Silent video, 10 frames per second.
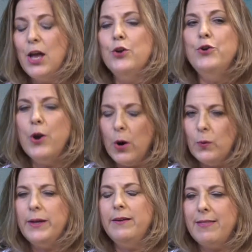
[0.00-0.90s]

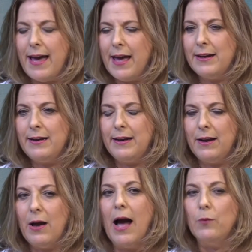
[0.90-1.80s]
knowing that
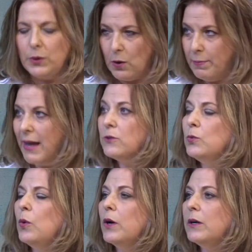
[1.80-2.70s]
I would go back to
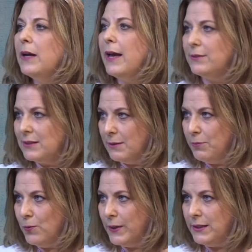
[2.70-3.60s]
work at some
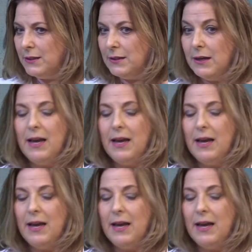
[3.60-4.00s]
point,